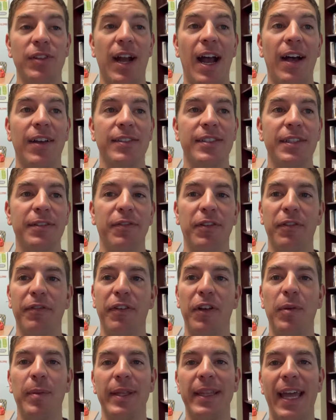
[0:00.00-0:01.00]
Halsey, for
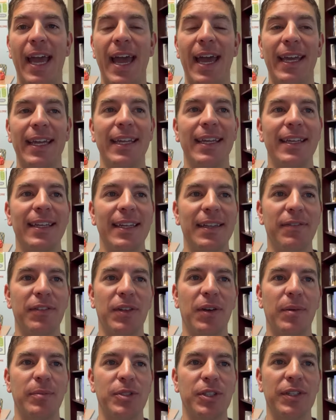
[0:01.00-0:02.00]
filming that, even
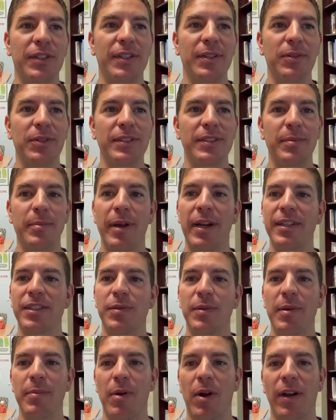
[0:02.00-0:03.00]
though I'm sure he was embarrassed
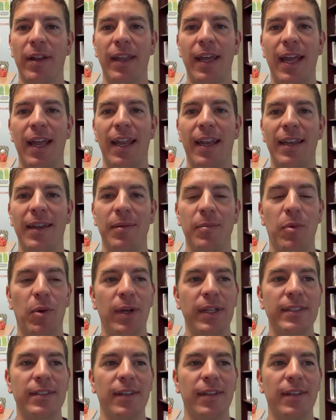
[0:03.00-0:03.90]
to be part of that at any point.